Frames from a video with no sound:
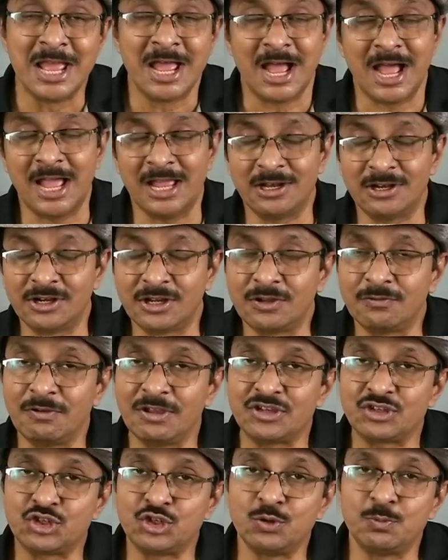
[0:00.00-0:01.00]
I'll
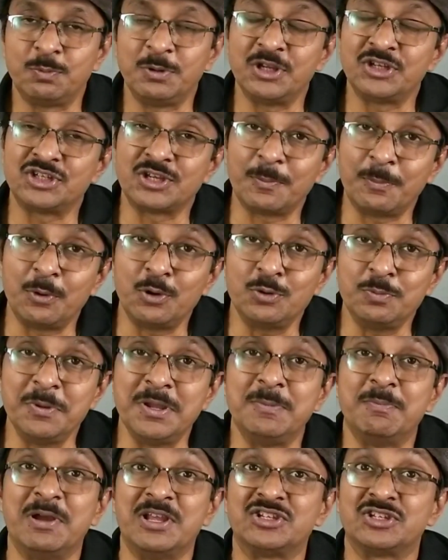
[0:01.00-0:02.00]
request you please support
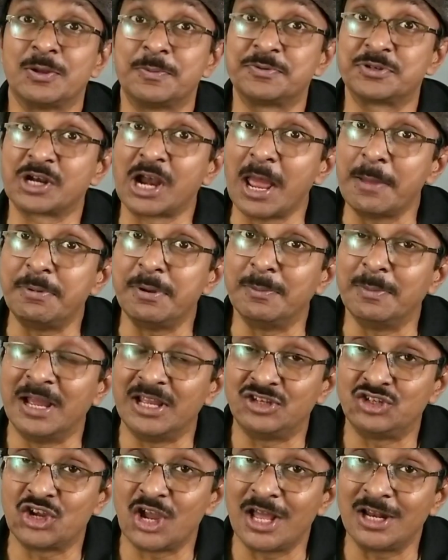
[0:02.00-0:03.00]
me by subscribing my
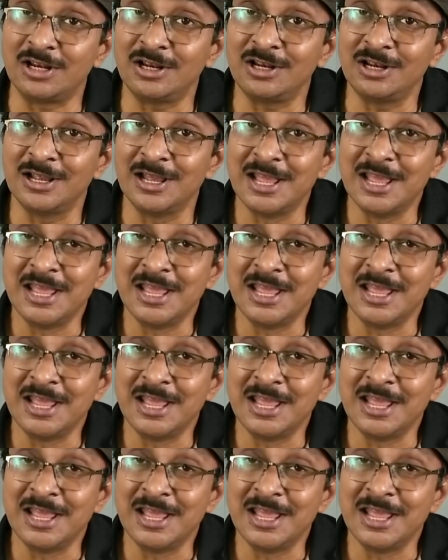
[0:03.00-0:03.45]
channel.